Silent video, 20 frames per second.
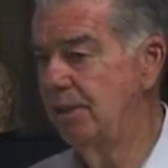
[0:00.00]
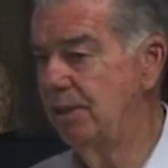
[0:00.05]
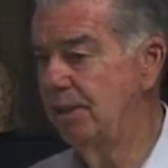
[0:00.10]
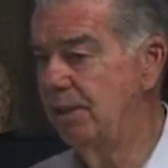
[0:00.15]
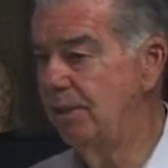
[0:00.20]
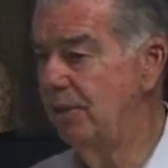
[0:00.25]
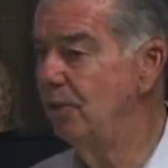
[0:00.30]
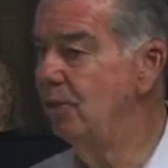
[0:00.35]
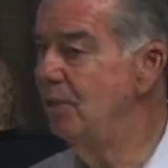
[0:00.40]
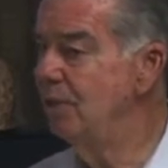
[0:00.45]

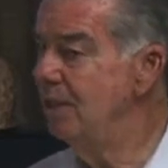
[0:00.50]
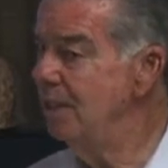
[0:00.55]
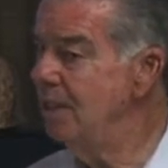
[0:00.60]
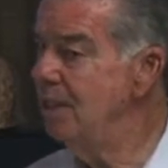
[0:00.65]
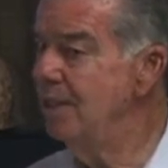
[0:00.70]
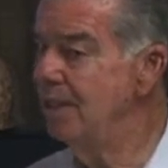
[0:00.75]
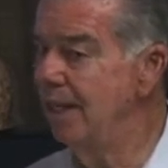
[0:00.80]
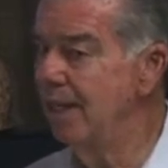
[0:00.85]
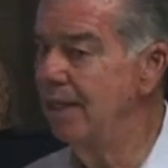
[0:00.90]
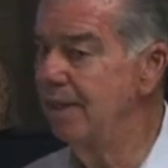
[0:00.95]
You
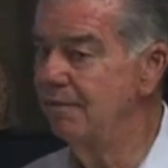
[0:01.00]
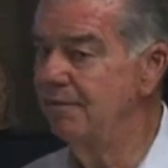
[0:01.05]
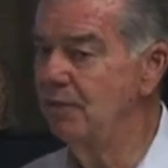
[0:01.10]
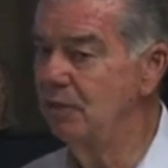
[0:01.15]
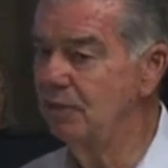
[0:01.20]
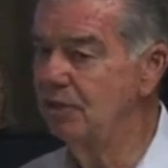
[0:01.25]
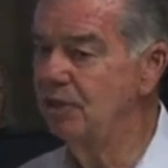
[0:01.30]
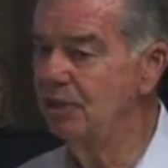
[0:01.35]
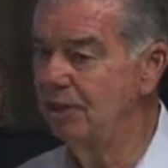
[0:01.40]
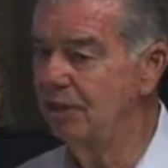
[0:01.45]
need that if
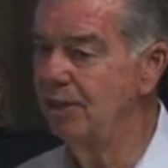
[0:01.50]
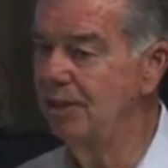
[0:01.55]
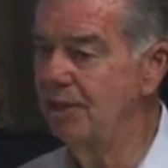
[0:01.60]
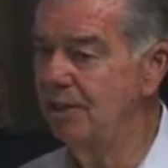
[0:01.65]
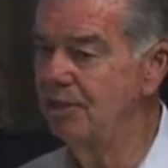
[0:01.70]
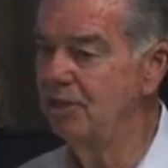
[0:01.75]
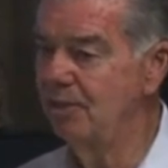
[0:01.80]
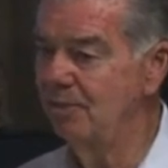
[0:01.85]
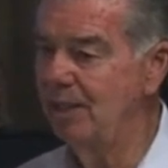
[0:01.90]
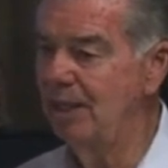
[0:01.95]
you're
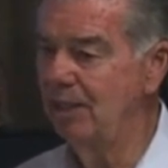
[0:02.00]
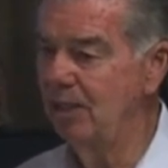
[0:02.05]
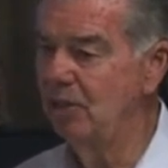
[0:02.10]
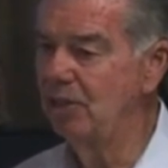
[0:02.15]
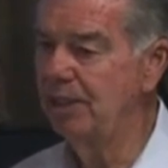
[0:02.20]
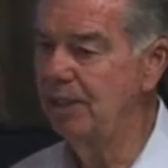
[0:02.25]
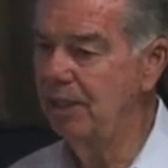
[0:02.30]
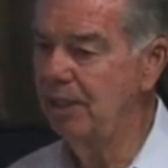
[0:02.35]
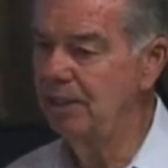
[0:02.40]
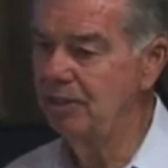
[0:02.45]
serious about
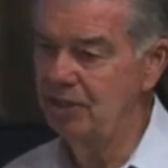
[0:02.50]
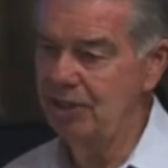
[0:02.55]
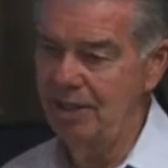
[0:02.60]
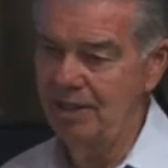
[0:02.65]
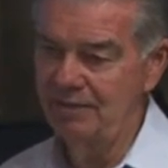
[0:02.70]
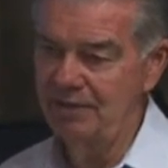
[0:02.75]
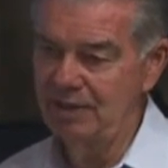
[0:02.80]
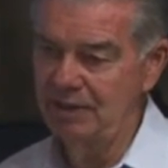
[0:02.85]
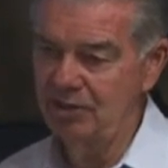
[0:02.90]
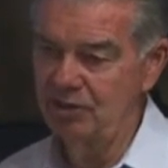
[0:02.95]
looking into
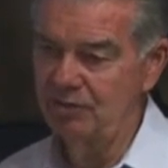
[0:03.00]
evidence